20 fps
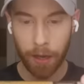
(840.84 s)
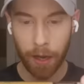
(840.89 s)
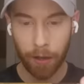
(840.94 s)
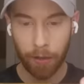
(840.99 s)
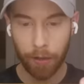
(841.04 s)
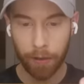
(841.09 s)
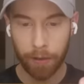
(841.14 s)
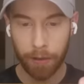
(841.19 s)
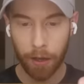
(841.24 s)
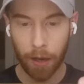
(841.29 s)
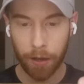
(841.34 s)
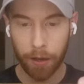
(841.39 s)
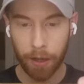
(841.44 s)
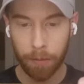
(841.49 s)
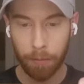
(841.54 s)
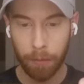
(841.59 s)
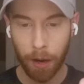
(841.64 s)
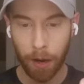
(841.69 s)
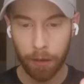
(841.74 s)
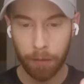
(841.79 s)
cutting the
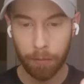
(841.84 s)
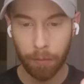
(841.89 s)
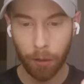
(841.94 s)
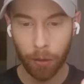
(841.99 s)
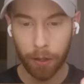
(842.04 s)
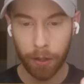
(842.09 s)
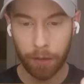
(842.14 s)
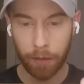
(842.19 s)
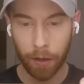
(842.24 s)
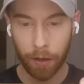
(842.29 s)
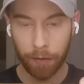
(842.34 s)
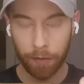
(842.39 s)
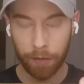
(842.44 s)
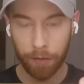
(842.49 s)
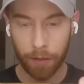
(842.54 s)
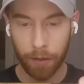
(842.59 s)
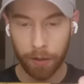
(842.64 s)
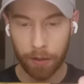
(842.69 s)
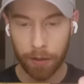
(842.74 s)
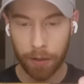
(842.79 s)
soggy bottom boys off
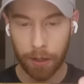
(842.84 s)
the